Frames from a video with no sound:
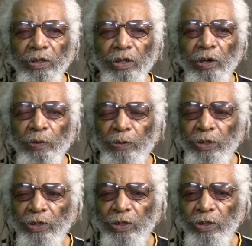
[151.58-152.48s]

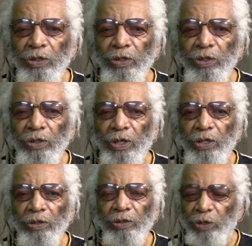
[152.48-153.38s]
open
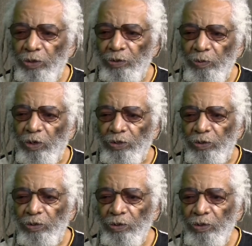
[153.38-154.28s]
Thurgood
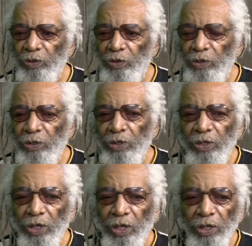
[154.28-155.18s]
Marshall.
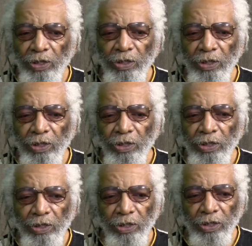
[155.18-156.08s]
And
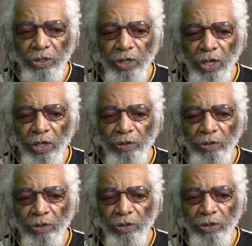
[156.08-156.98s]

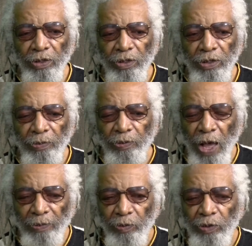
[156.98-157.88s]
the
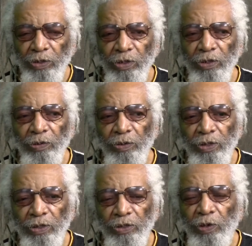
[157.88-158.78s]
problem with
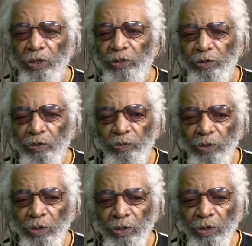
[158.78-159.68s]
the charter school
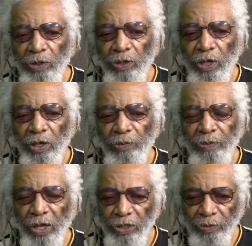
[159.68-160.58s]

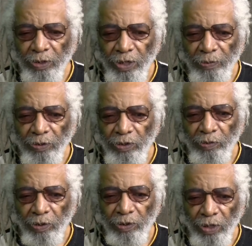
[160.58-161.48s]
management companies
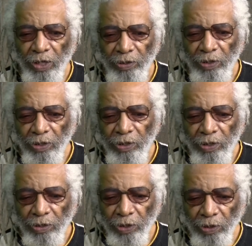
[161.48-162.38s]
were that
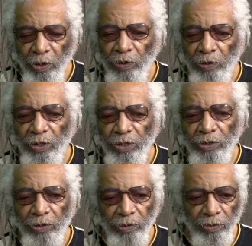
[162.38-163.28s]
their goal is
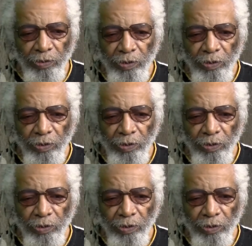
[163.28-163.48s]
to